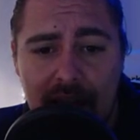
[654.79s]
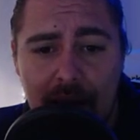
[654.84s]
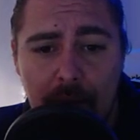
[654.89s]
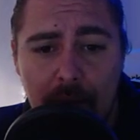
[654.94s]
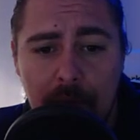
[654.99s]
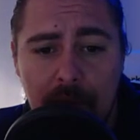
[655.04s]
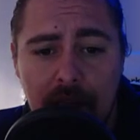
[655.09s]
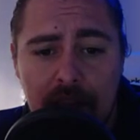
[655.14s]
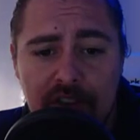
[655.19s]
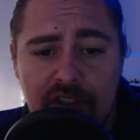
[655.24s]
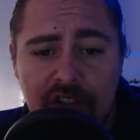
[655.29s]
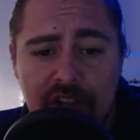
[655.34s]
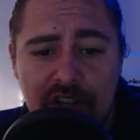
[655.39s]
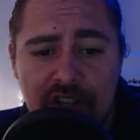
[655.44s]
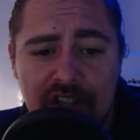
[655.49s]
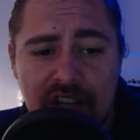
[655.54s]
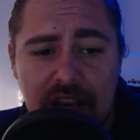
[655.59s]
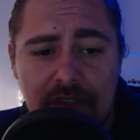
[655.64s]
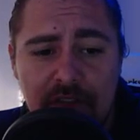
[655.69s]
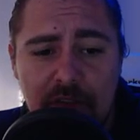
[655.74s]
And as you can
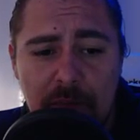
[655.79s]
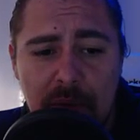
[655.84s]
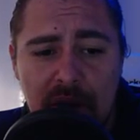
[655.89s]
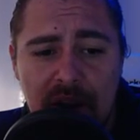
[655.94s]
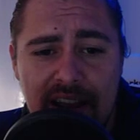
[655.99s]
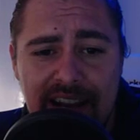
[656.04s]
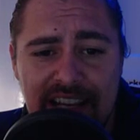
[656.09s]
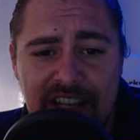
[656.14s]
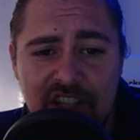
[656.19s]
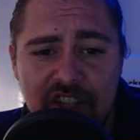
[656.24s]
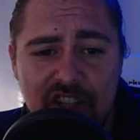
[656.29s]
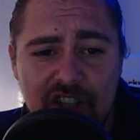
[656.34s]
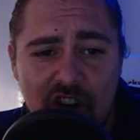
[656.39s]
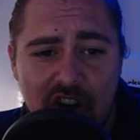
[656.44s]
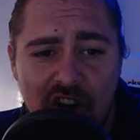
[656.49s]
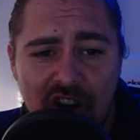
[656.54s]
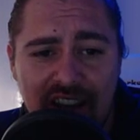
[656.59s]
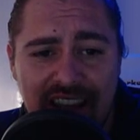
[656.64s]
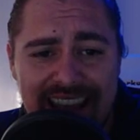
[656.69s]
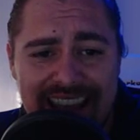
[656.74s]
see, if you put any
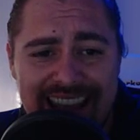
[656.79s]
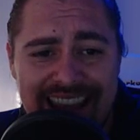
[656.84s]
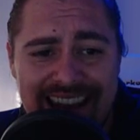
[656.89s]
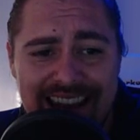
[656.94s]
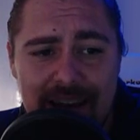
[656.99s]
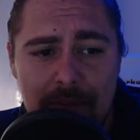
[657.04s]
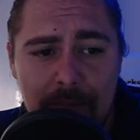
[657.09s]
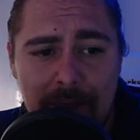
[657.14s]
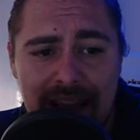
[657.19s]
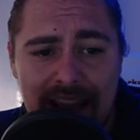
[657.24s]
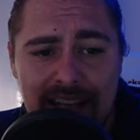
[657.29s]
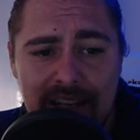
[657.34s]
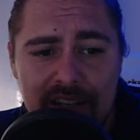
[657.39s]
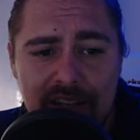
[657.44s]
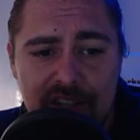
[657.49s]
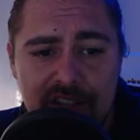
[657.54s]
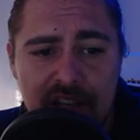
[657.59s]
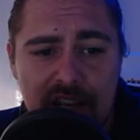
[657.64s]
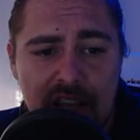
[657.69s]
stock in patterns